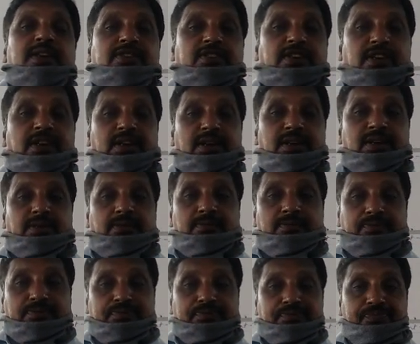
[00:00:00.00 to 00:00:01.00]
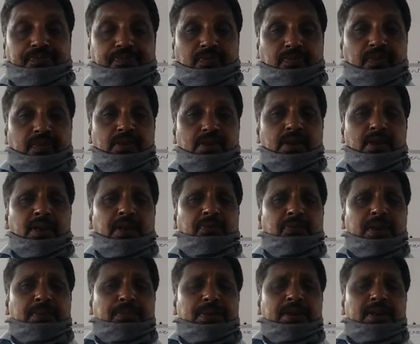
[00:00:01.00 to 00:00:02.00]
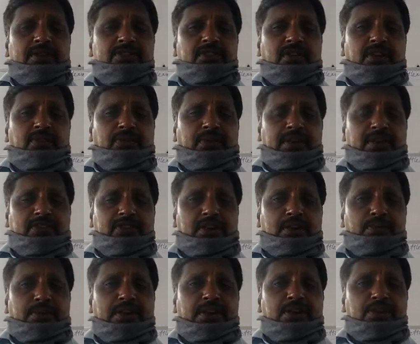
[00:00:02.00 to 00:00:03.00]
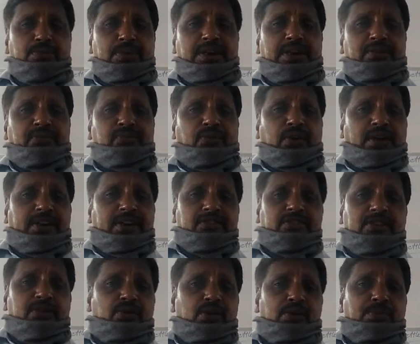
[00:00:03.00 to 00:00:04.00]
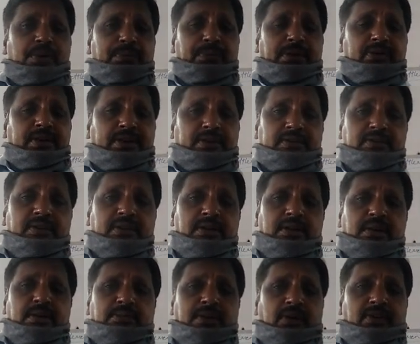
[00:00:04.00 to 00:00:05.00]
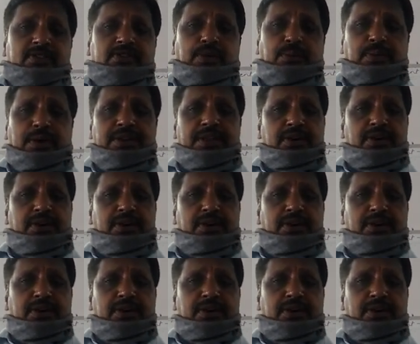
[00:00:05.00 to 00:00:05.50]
See, if a settlement is made in forest, there won't be power supply.